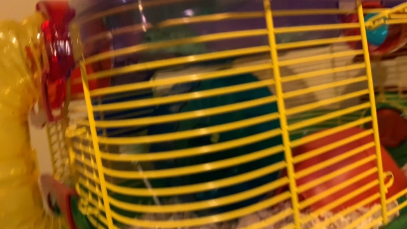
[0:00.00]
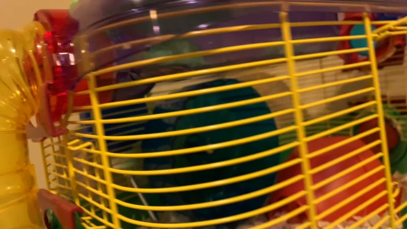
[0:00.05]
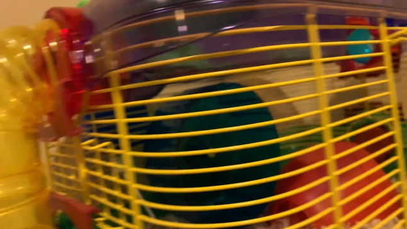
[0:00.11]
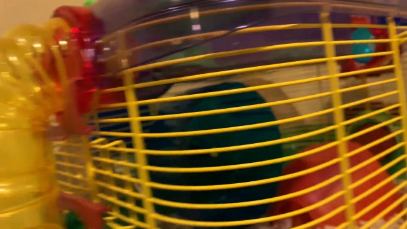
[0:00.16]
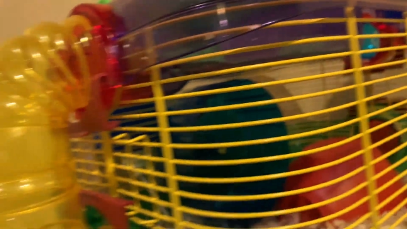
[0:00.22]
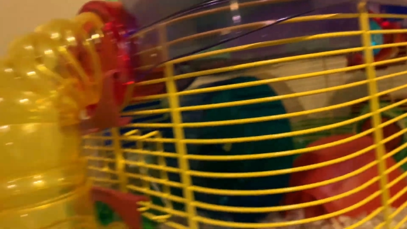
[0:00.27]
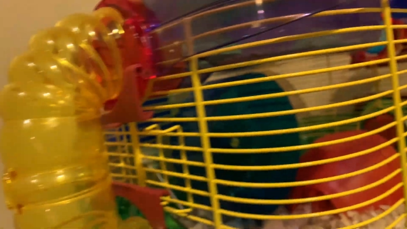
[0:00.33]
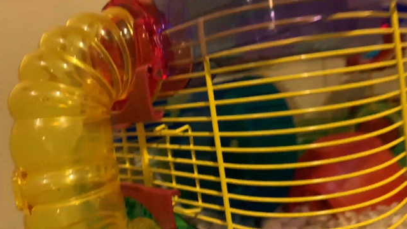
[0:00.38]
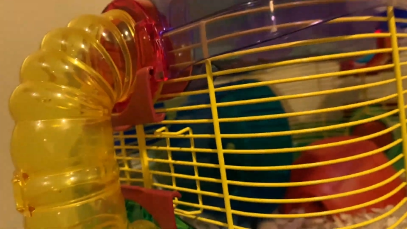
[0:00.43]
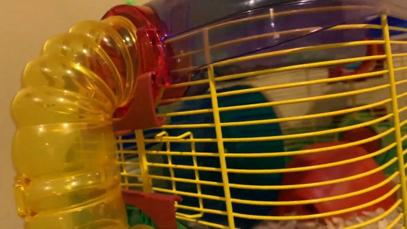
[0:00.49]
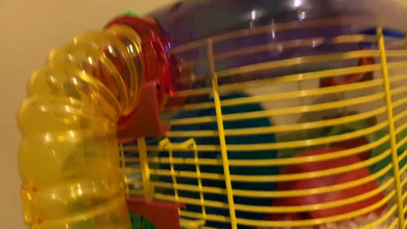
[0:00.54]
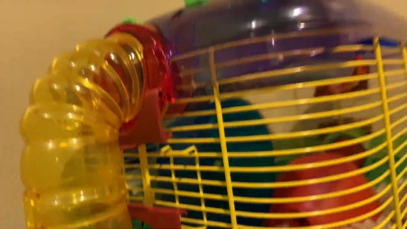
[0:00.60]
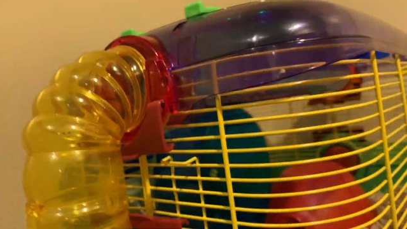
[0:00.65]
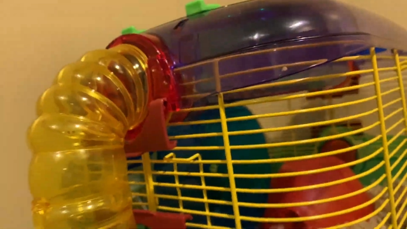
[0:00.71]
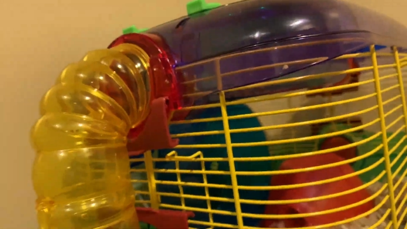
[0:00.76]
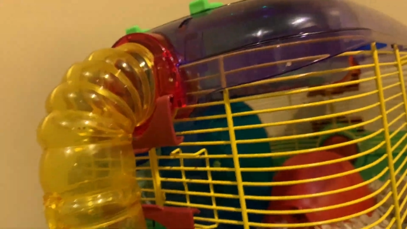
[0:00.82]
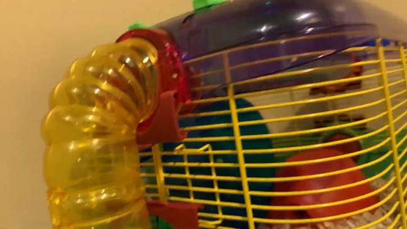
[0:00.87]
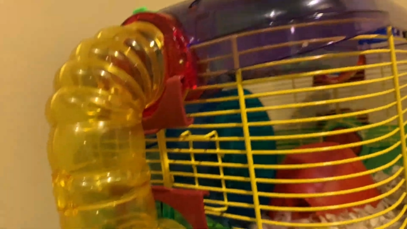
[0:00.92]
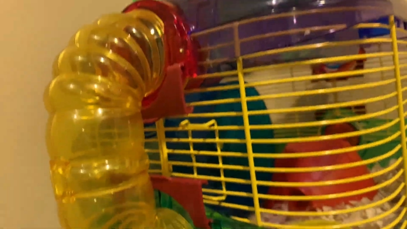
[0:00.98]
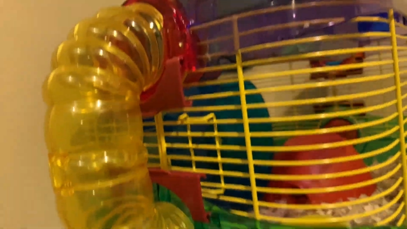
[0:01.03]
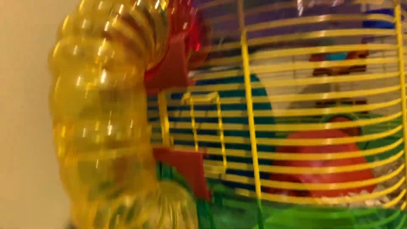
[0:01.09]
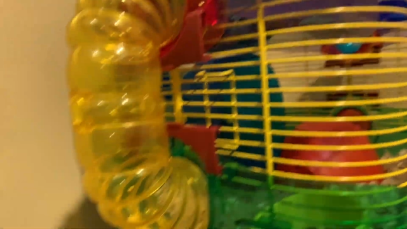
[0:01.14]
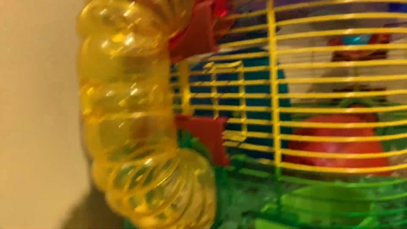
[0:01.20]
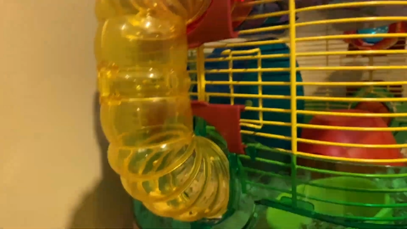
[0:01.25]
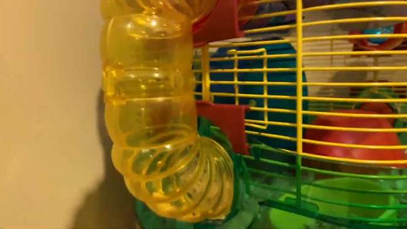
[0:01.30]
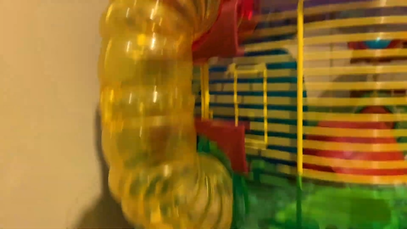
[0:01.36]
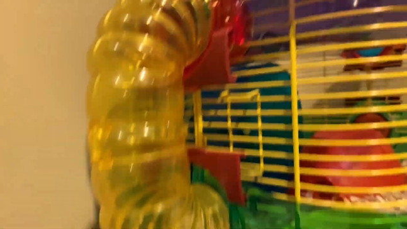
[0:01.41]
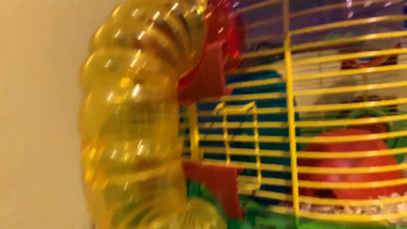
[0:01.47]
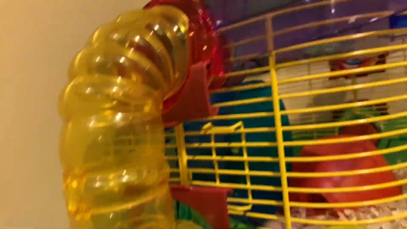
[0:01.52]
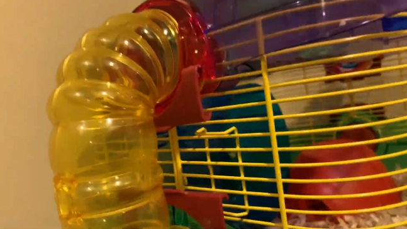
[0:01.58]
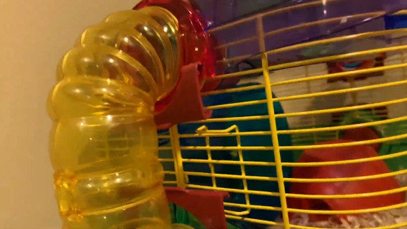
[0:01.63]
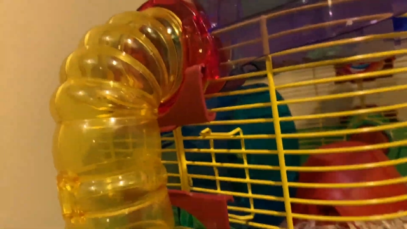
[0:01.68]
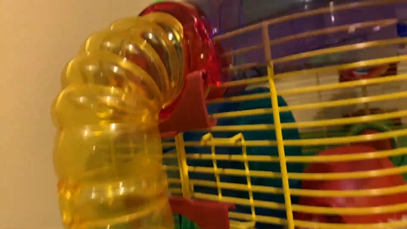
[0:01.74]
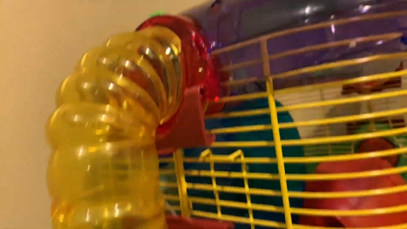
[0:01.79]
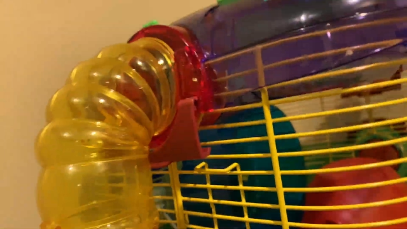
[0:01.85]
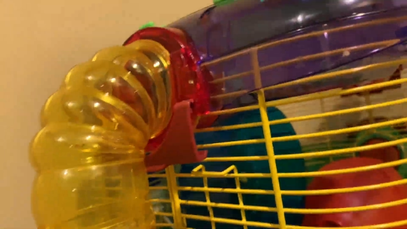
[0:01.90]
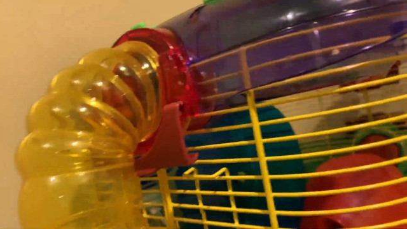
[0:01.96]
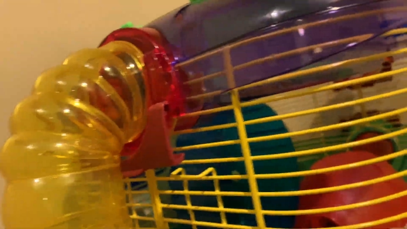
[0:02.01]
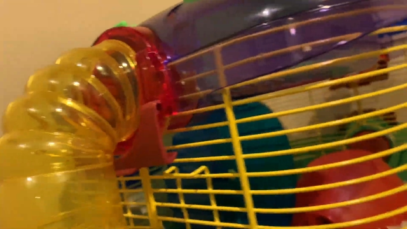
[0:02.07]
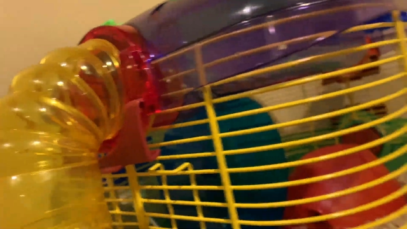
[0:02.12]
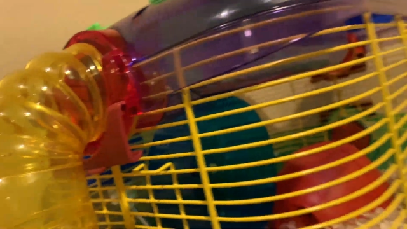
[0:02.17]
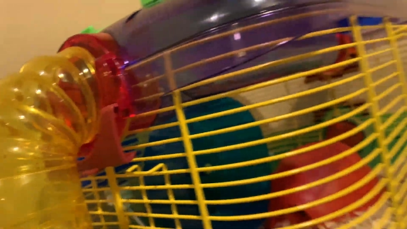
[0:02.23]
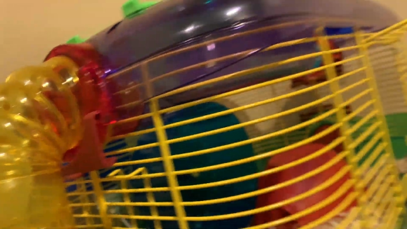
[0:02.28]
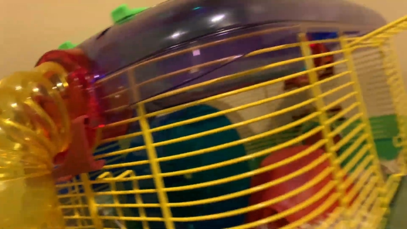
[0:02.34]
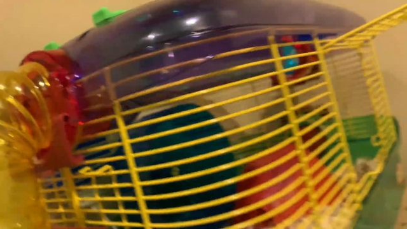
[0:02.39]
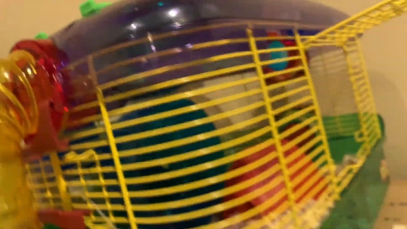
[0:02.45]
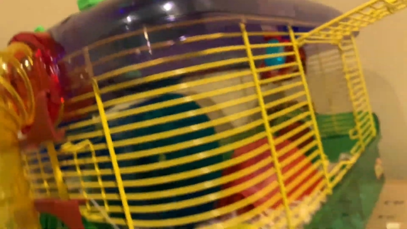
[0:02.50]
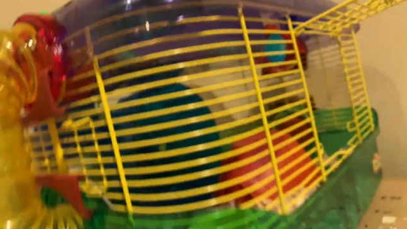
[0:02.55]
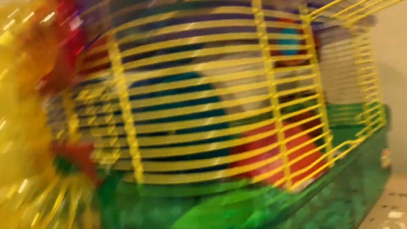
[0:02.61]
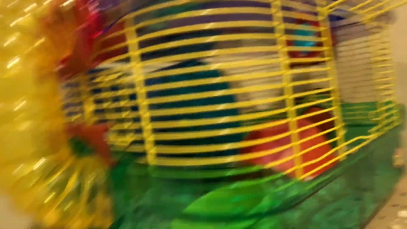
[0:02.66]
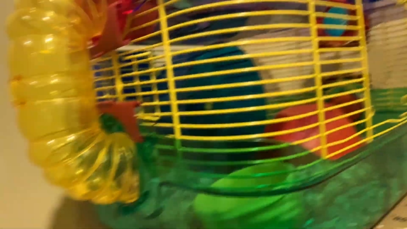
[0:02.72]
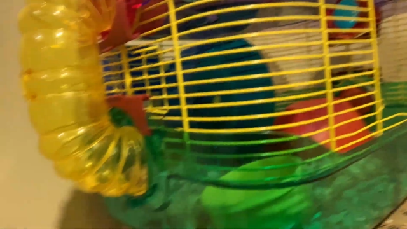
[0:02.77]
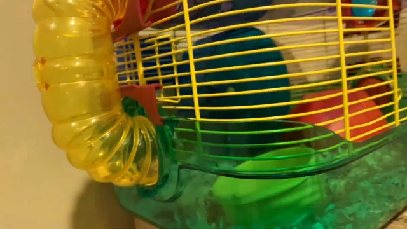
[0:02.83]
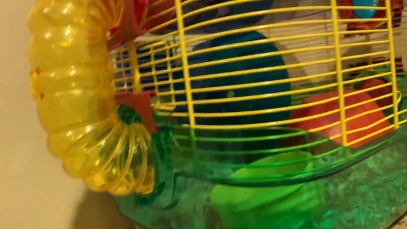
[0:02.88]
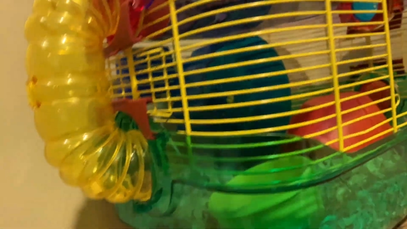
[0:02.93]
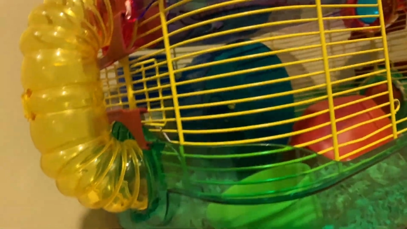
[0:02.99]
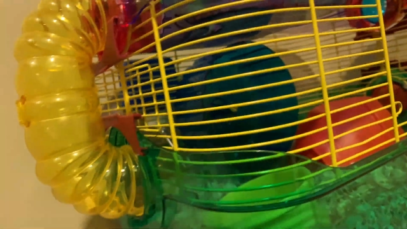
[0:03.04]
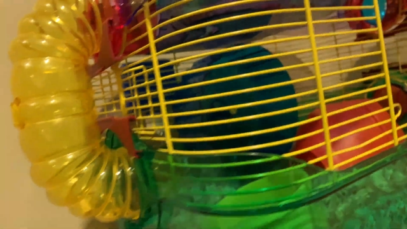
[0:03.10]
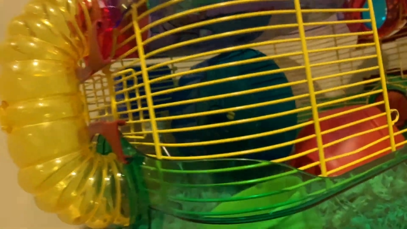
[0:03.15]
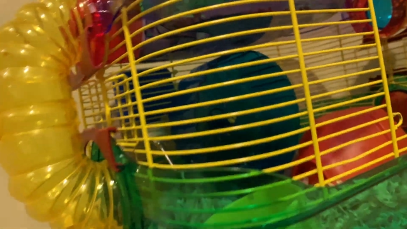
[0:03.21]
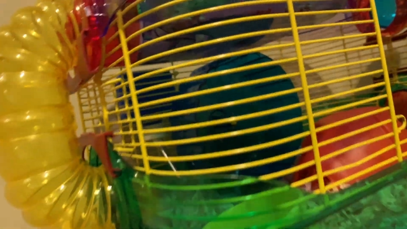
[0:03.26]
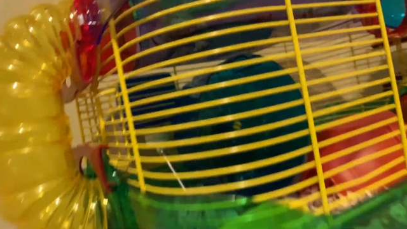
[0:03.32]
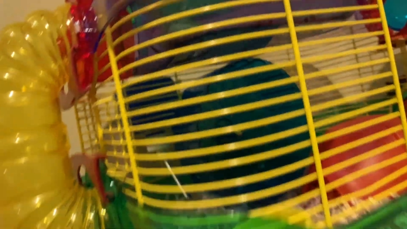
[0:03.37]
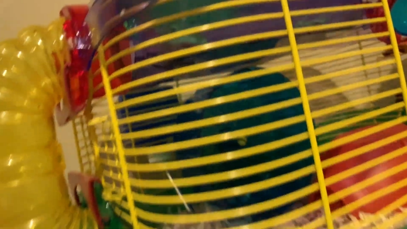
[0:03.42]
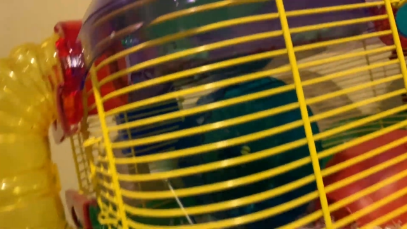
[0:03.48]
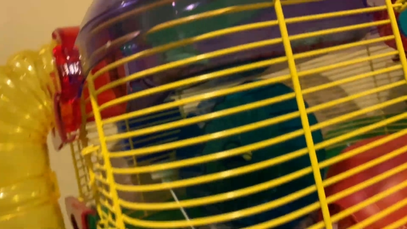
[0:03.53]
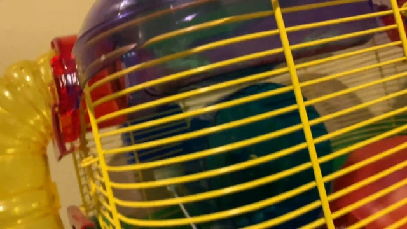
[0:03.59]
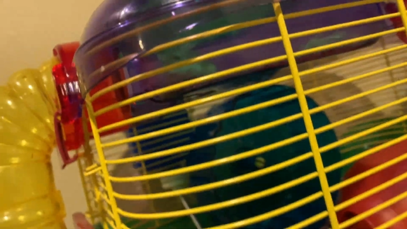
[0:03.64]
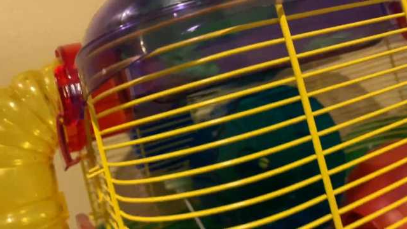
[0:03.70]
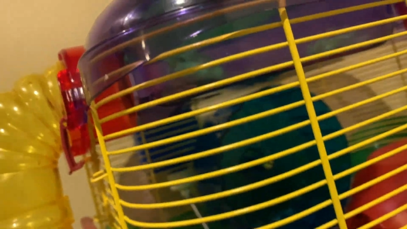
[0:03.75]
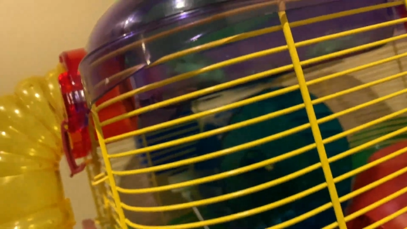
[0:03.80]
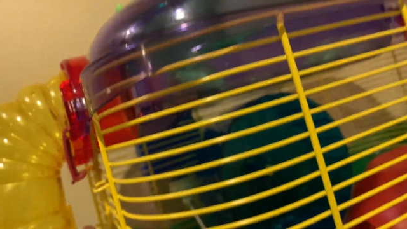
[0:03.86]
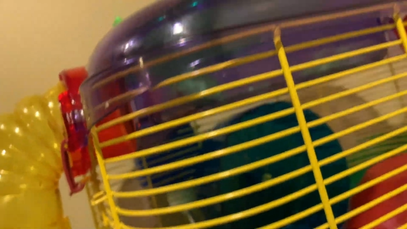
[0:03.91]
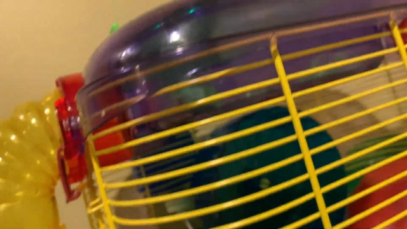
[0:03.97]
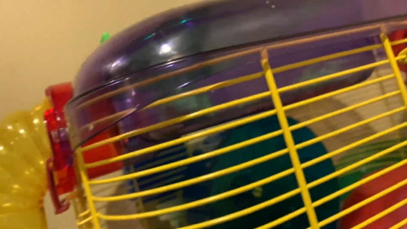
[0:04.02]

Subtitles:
[unreadable: no face in view]